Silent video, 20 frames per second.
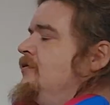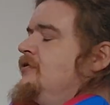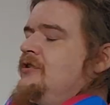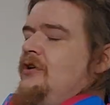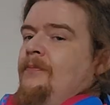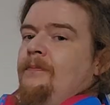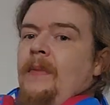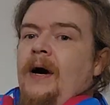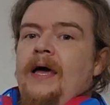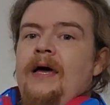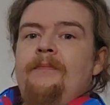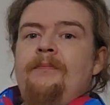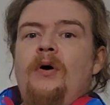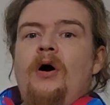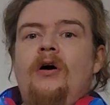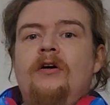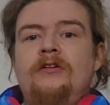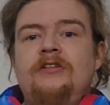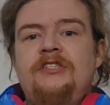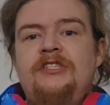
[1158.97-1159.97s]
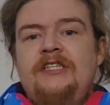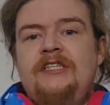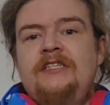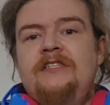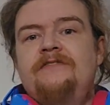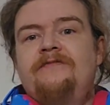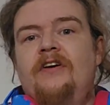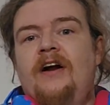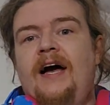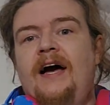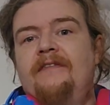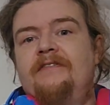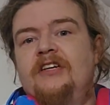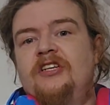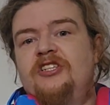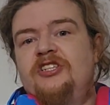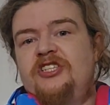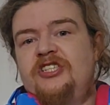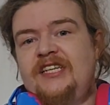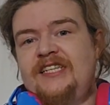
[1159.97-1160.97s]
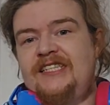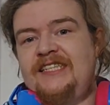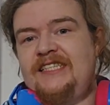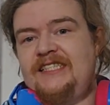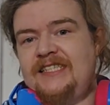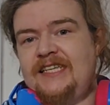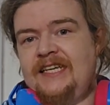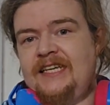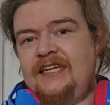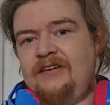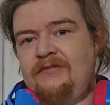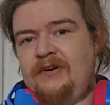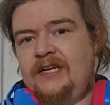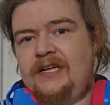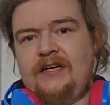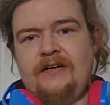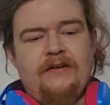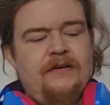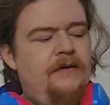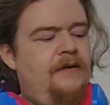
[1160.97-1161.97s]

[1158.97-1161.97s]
so my apologies for having shitty singing right now.